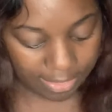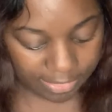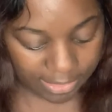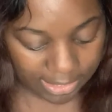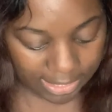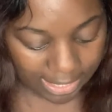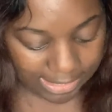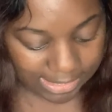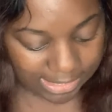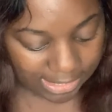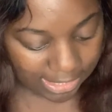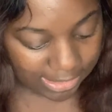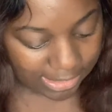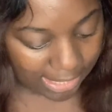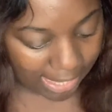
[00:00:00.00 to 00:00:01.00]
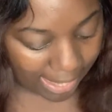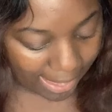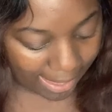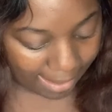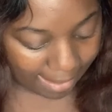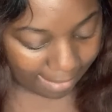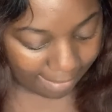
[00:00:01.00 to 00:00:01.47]
The next thing that I
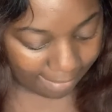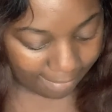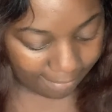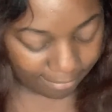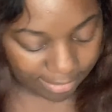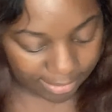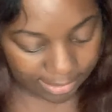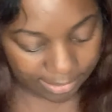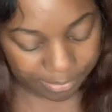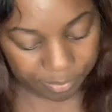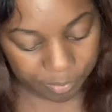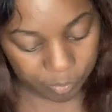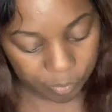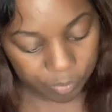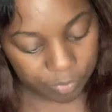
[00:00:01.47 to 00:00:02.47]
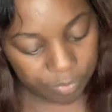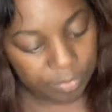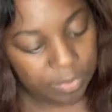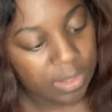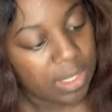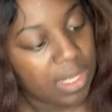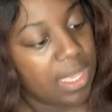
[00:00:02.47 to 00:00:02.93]
have
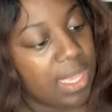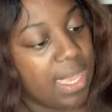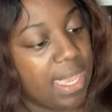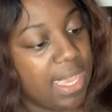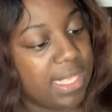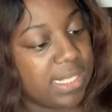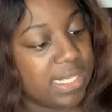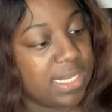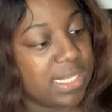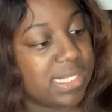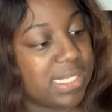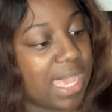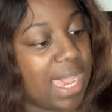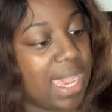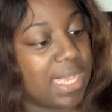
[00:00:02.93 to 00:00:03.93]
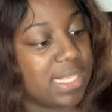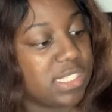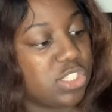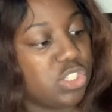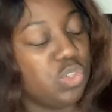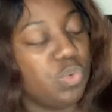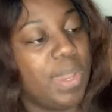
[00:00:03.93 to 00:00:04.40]
is in a size
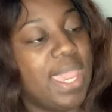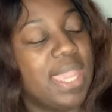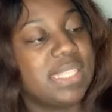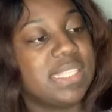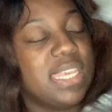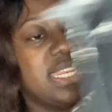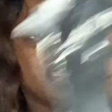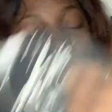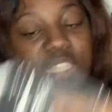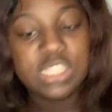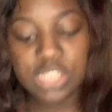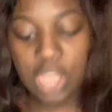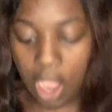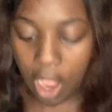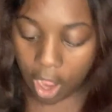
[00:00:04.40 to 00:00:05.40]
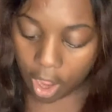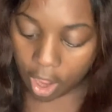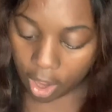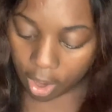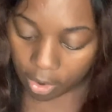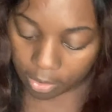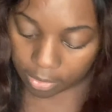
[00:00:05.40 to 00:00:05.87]
2X. It is
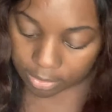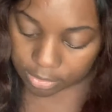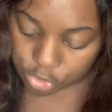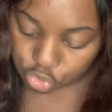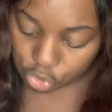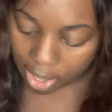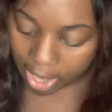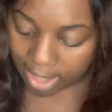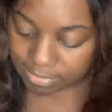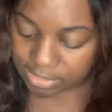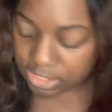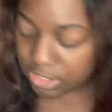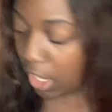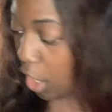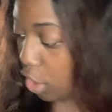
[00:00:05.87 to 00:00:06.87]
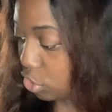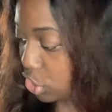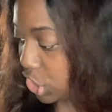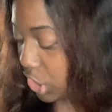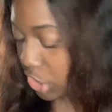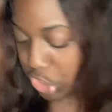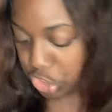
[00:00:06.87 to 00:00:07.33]
tall, drive to the
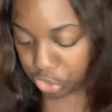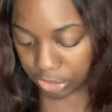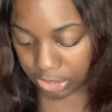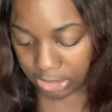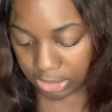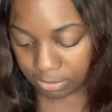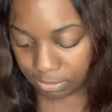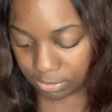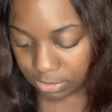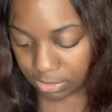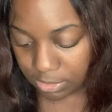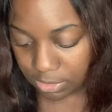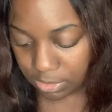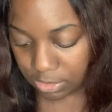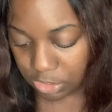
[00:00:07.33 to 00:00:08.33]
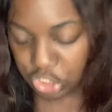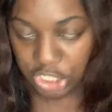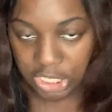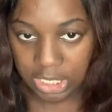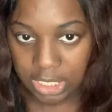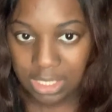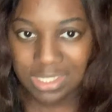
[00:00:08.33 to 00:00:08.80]
ocean dream
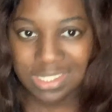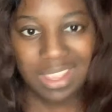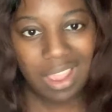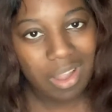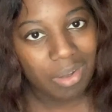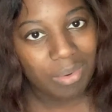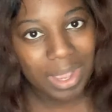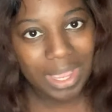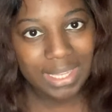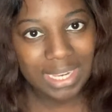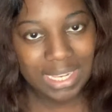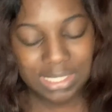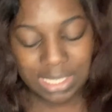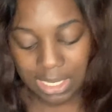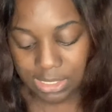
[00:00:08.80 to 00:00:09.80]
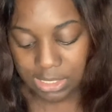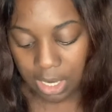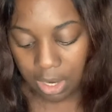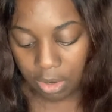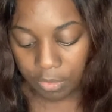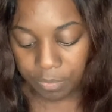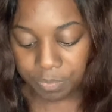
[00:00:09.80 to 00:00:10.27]
jeans. Y'all, why can I not
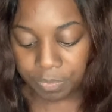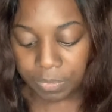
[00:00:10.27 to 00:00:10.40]
talk?